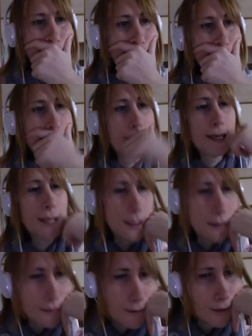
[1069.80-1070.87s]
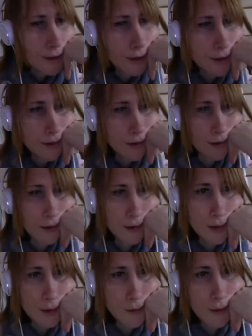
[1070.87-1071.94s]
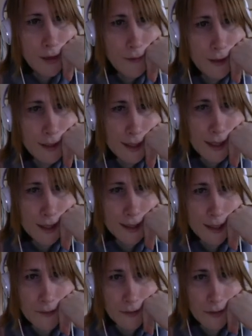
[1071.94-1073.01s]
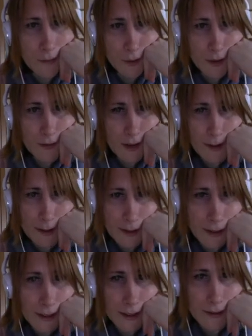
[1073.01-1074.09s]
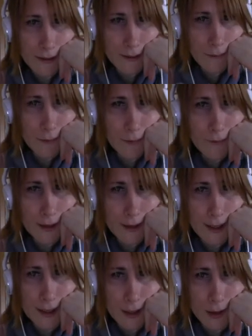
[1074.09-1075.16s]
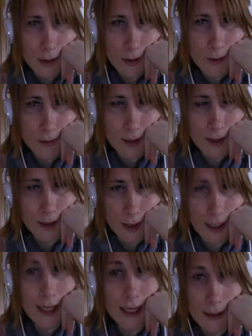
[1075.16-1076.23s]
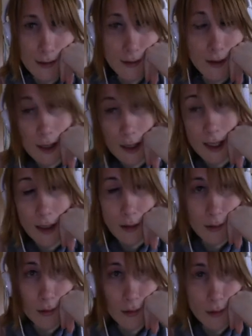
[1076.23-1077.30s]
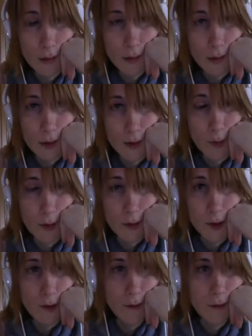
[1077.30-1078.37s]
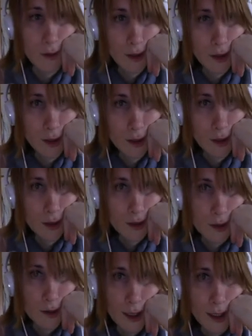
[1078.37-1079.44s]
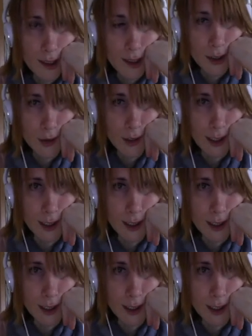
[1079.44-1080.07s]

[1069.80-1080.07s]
Kiru. When you think to cut something, what do you think about cutting? One thing is cutting down a tree. It's also ki. Kiru, I suppose so. So cut down a tree.